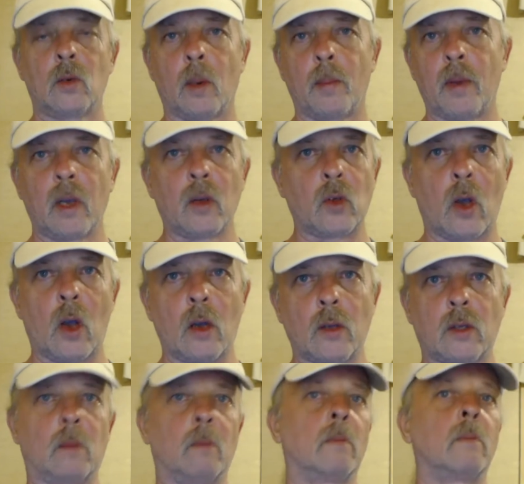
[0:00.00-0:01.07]
Dripping is
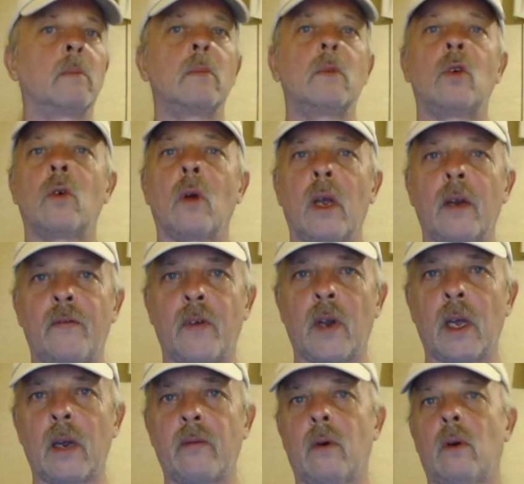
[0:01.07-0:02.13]
awesome. Great
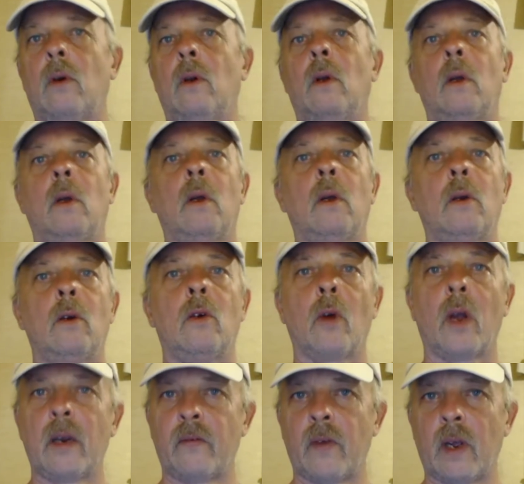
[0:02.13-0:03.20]
flavor,
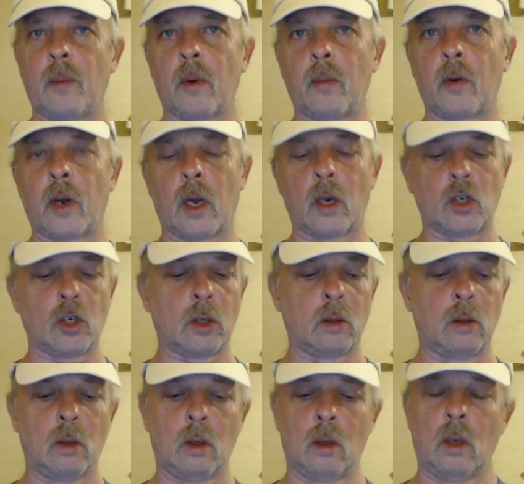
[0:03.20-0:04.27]
great vapor
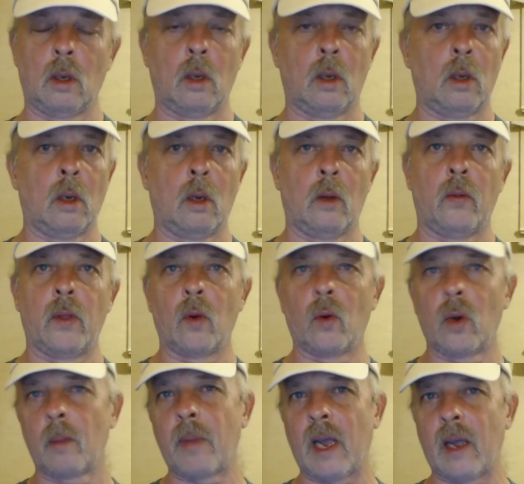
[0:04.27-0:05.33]
production. The
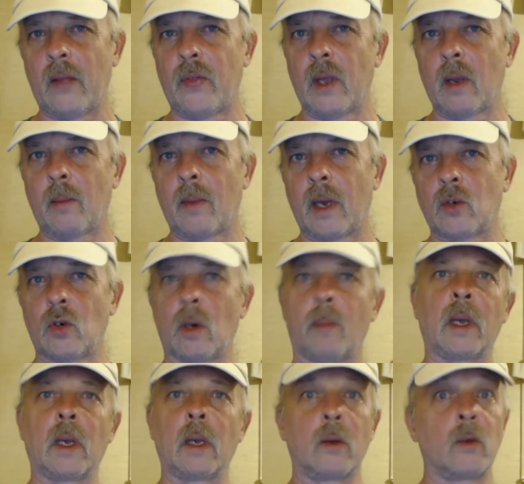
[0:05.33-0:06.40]
only bad thing about
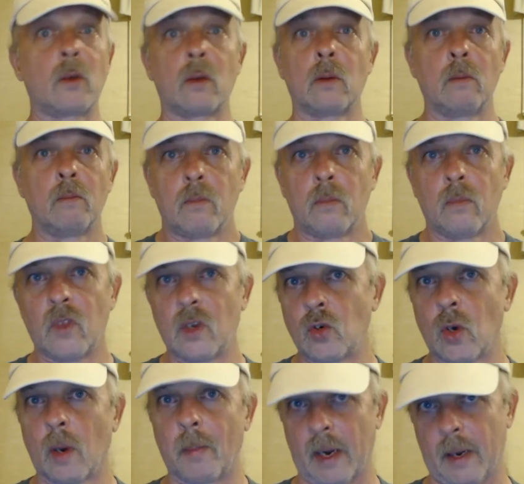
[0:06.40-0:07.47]
dripping is the
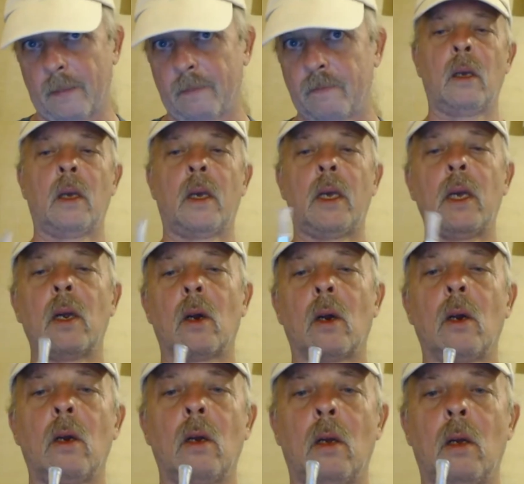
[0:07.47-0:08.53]
dripping.
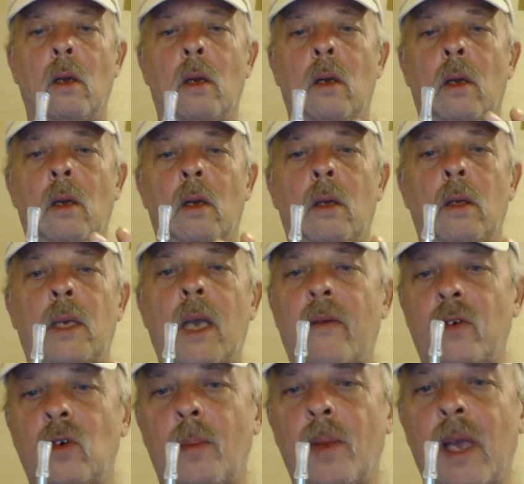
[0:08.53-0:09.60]
Here, you
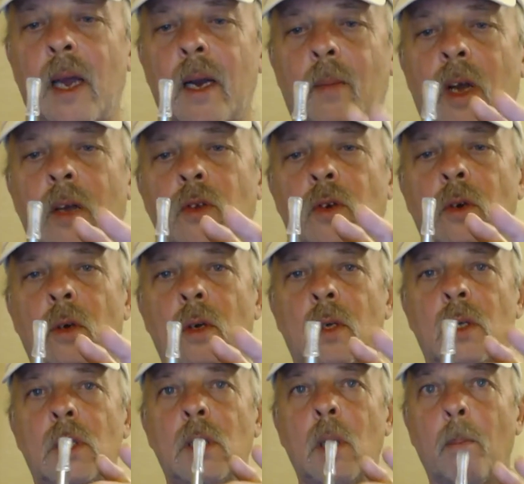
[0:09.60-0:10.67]
have a dripping atomizer
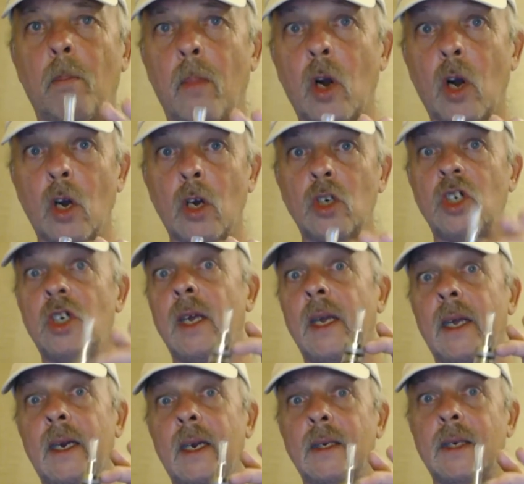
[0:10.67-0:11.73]
submerged
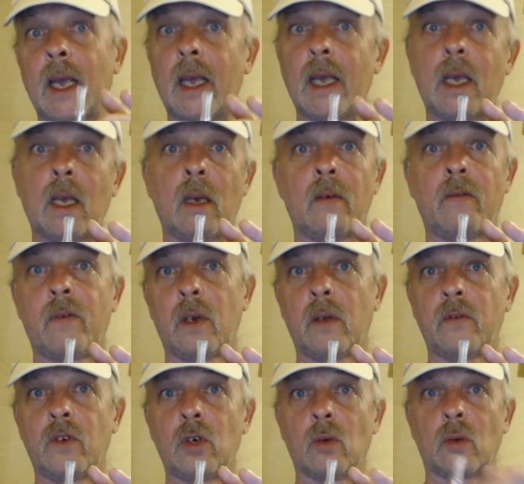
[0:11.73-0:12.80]
in a tank
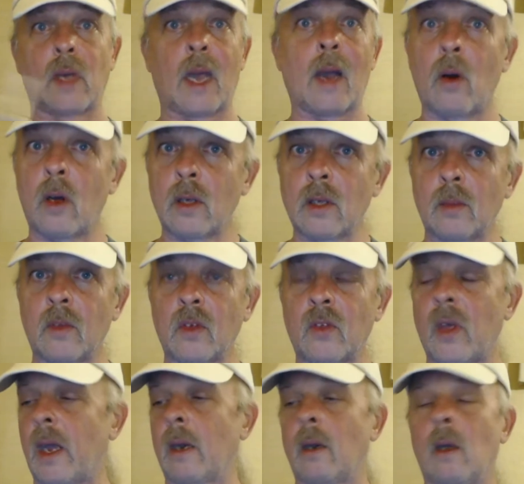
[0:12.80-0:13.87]
full of juice. How awesome
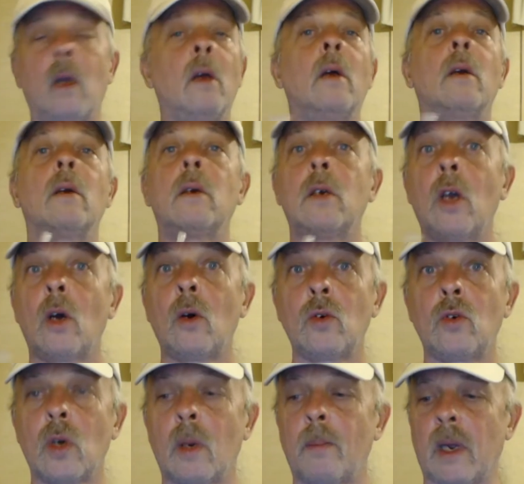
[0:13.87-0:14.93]
is that?
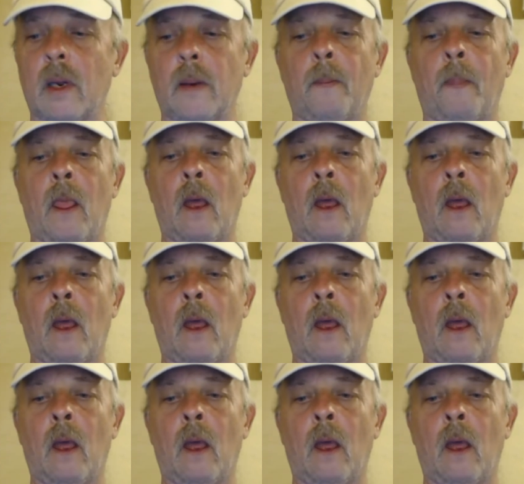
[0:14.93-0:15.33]
No dripping.